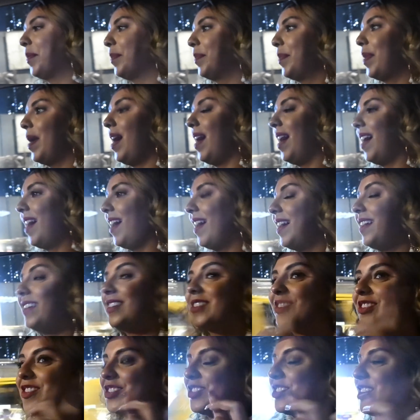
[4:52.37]
But
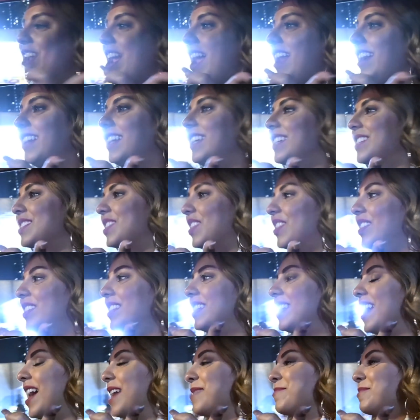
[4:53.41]
Jerry is on
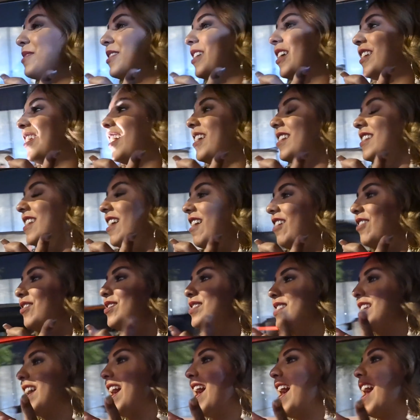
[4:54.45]
camera right now.
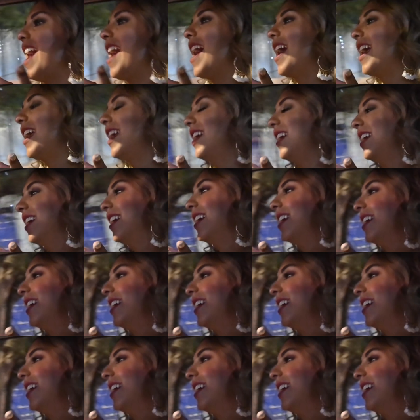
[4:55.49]
Say hi.